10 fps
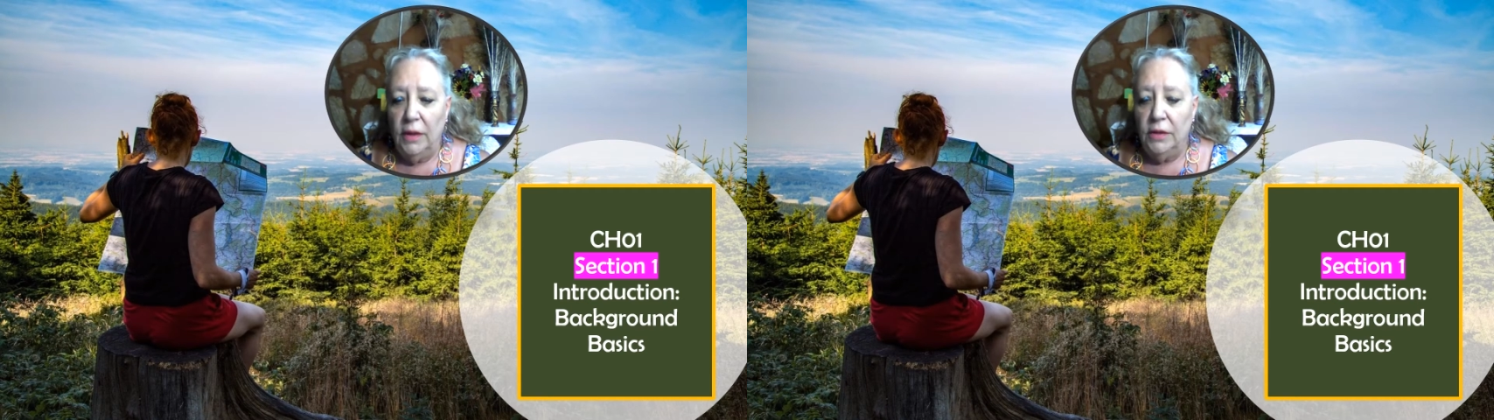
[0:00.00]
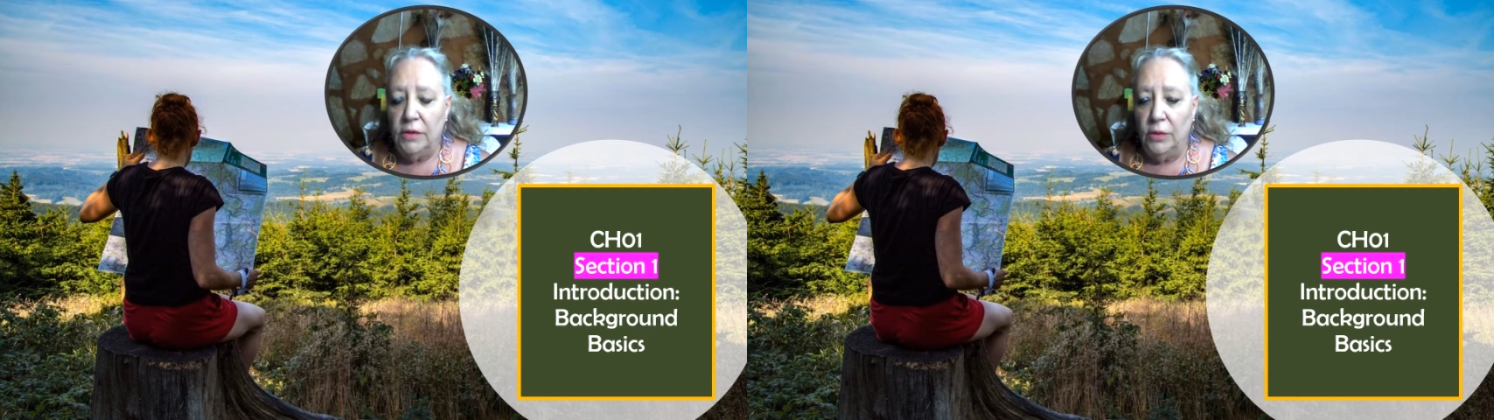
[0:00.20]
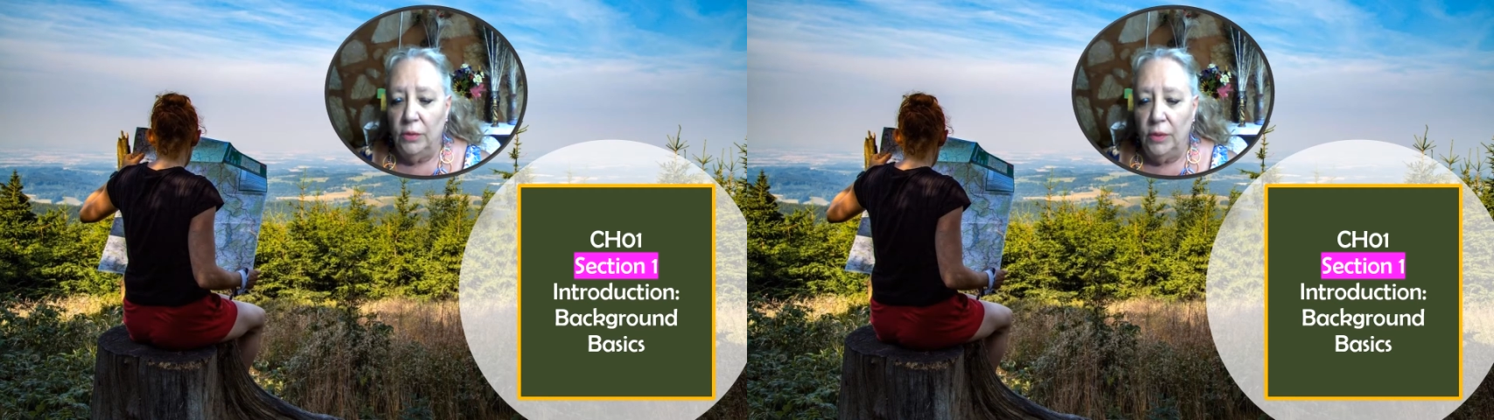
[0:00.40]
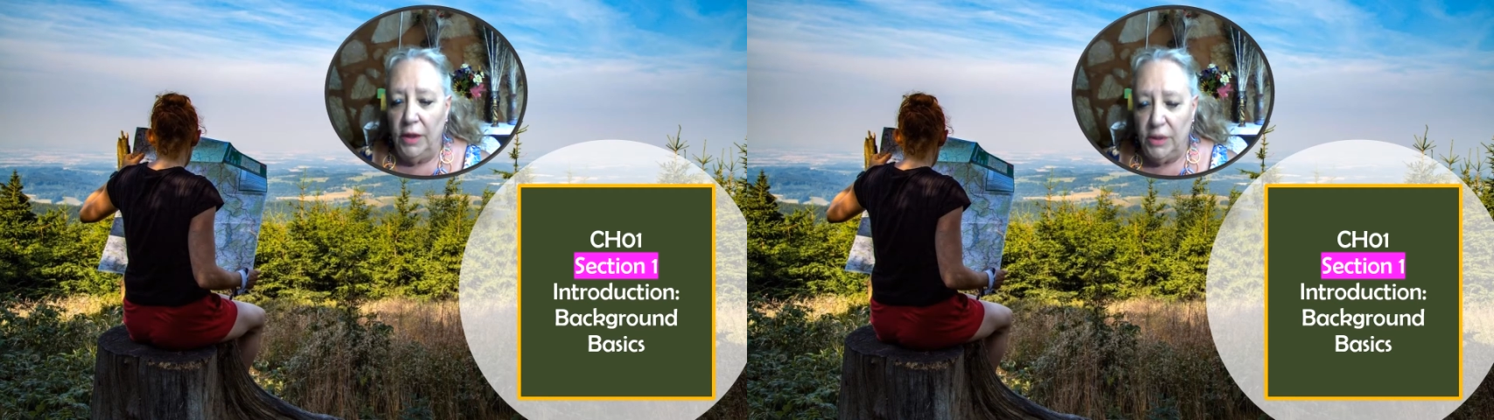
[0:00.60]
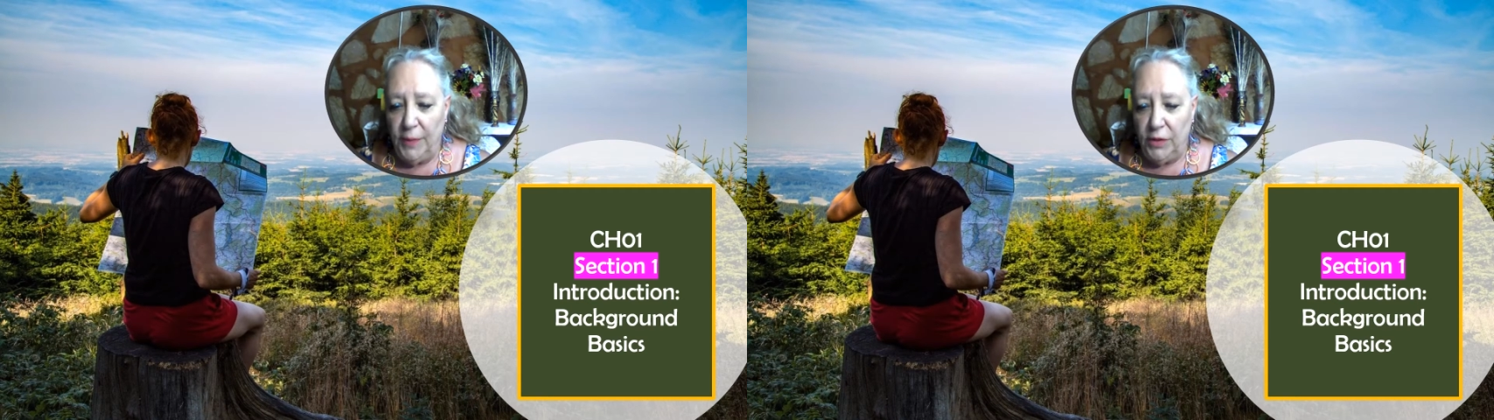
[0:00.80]
so I
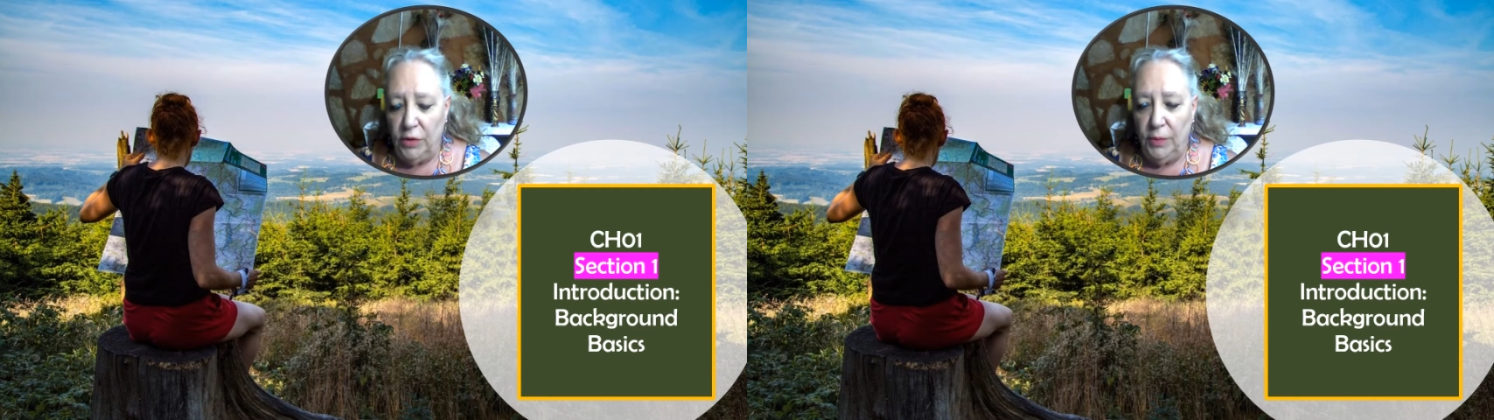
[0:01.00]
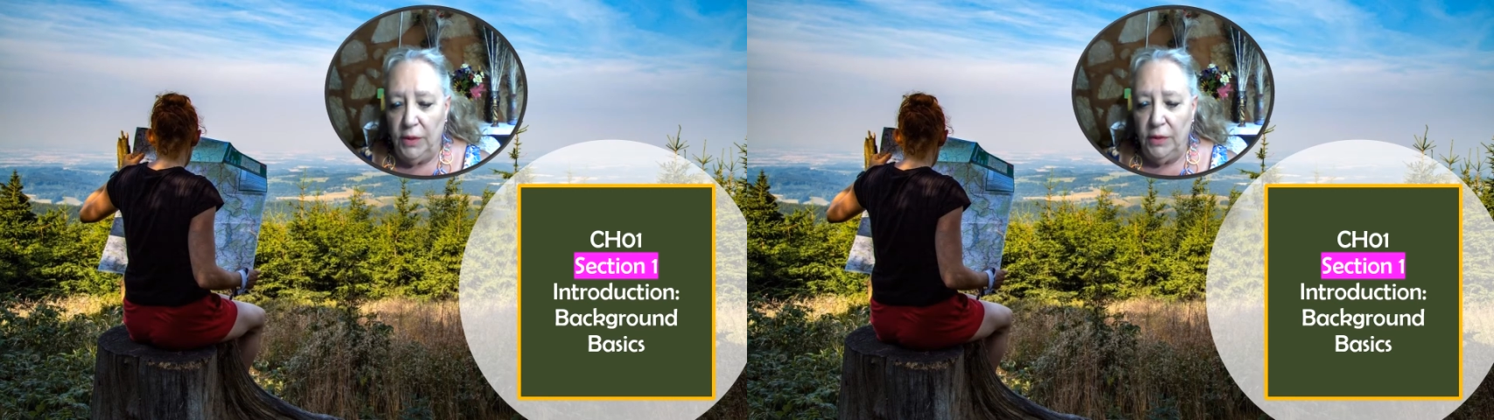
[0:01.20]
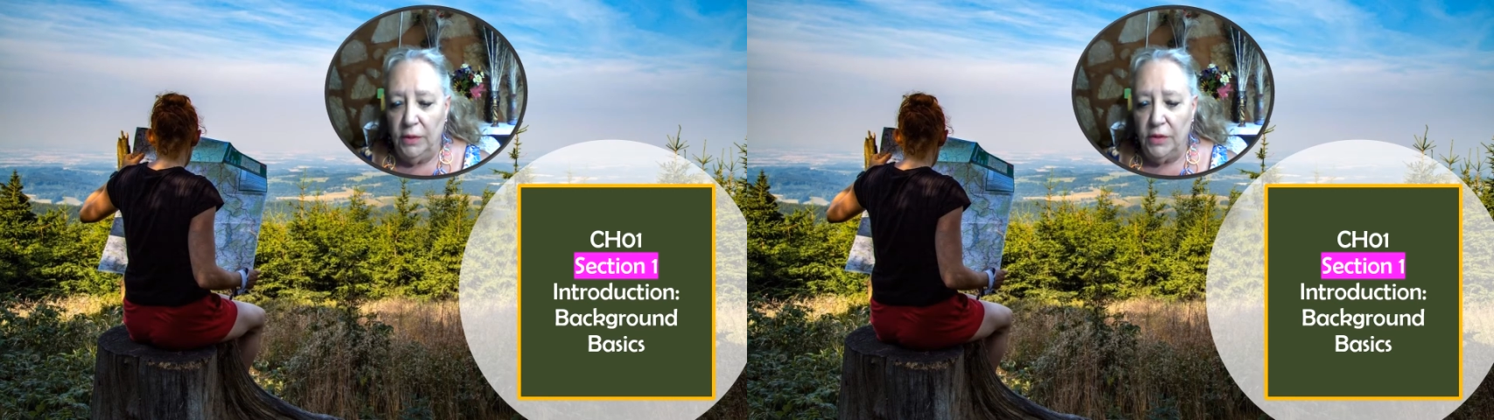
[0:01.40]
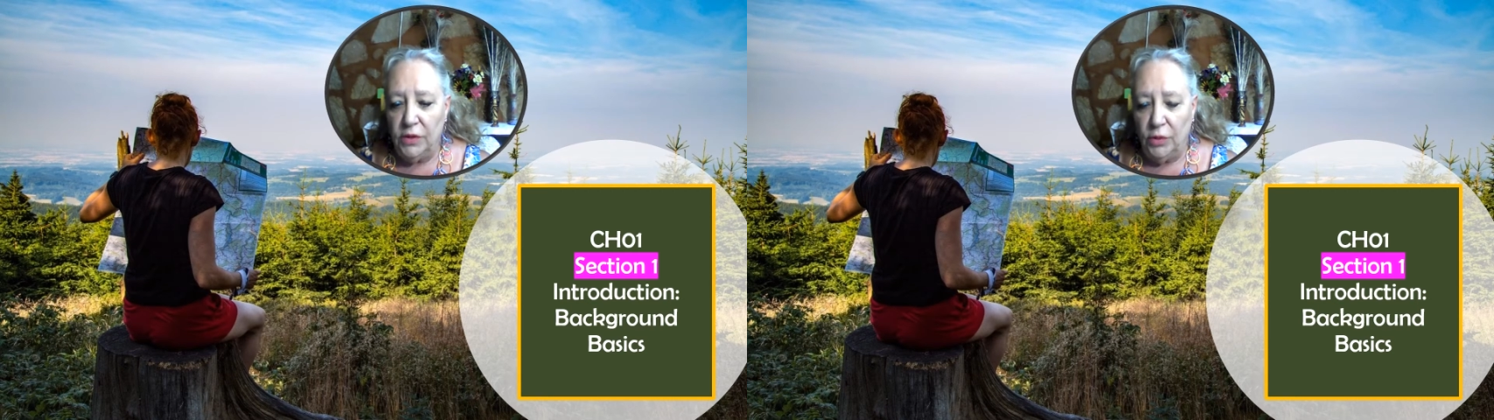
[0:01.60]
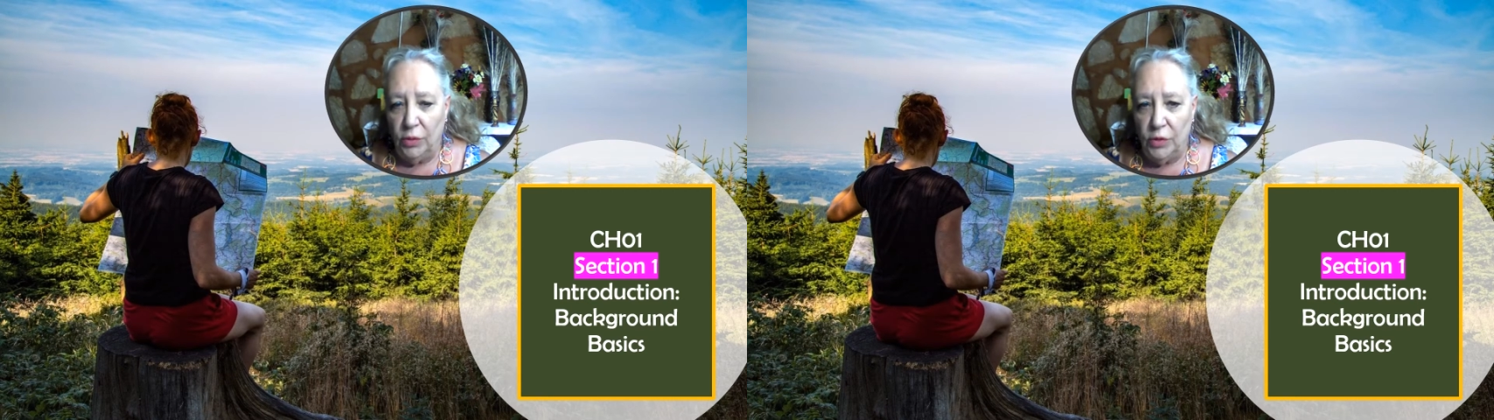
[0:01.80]
expect you to be as
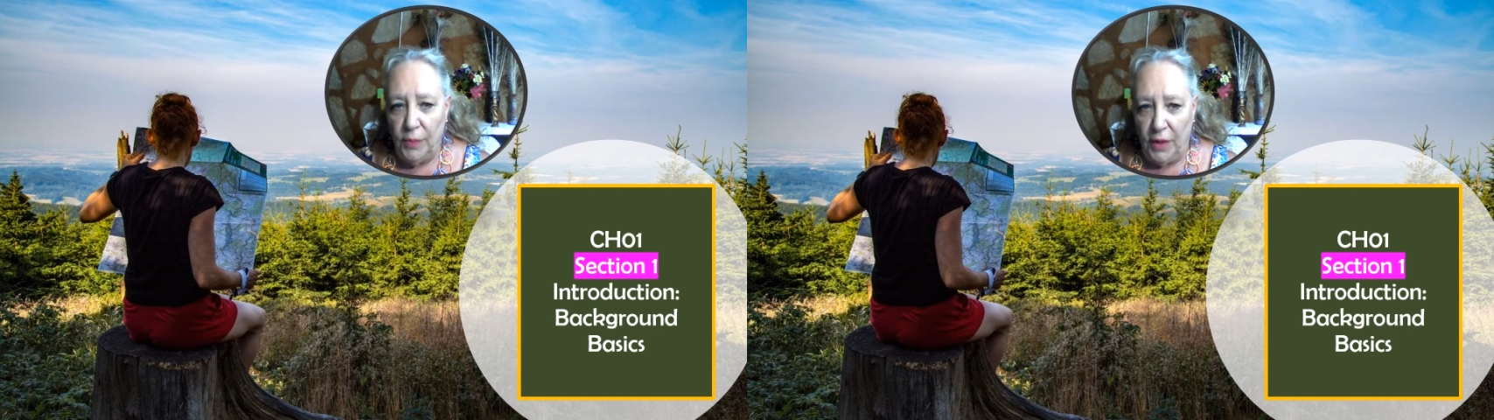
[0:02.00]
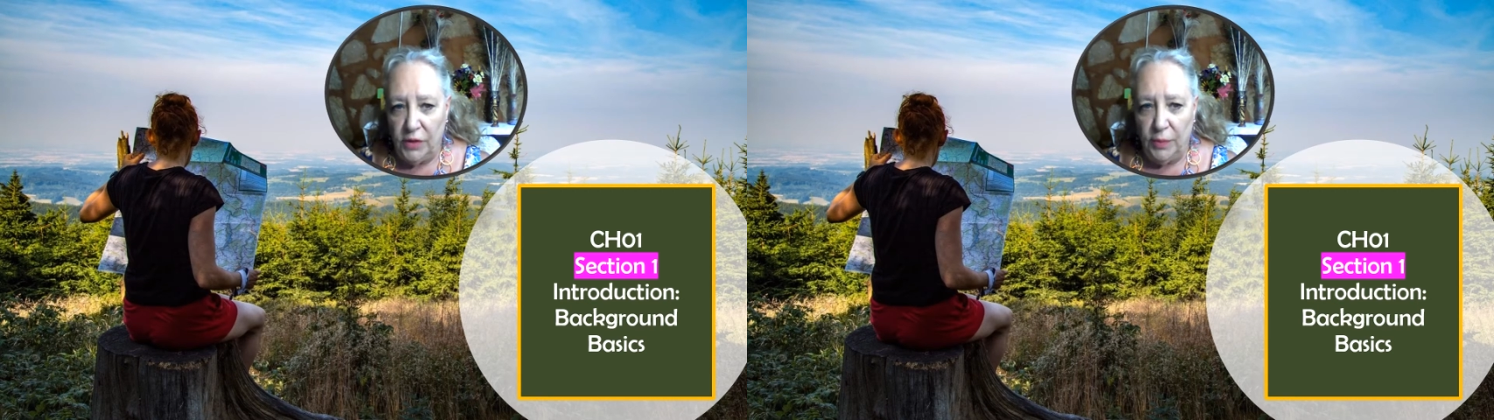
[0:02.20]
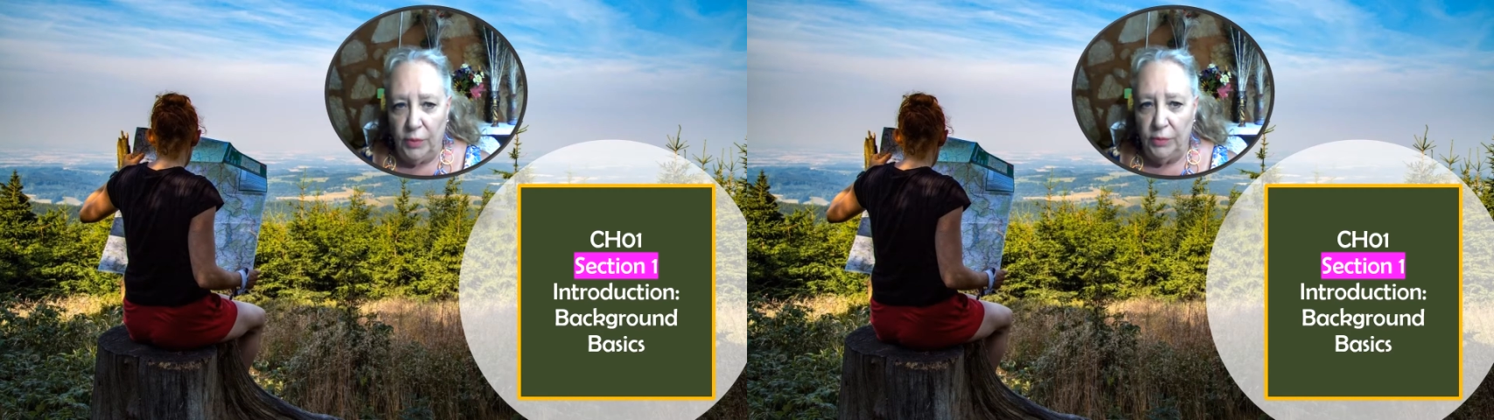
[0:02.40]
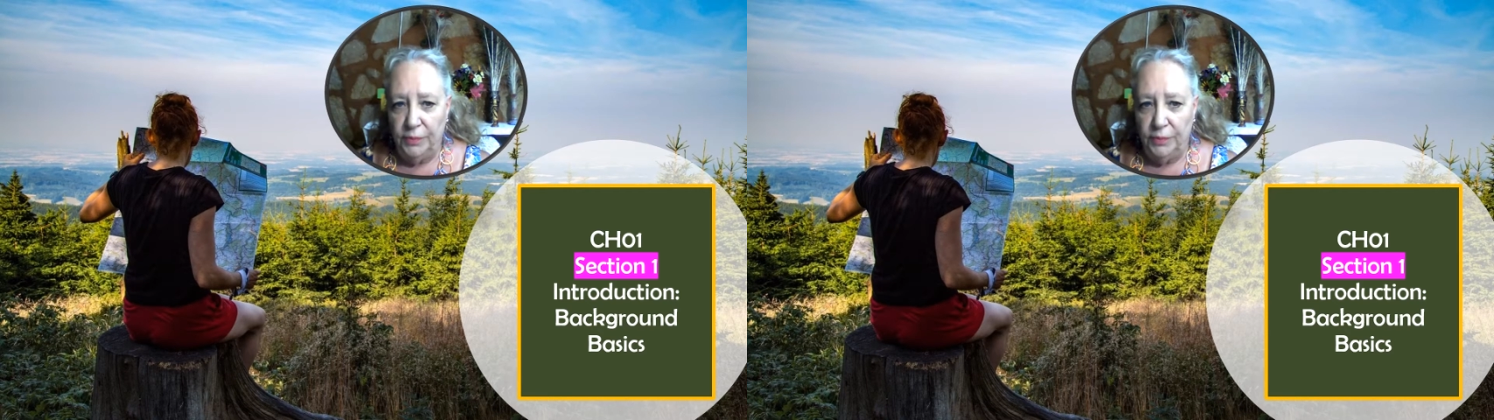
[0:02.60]
thorough as possible.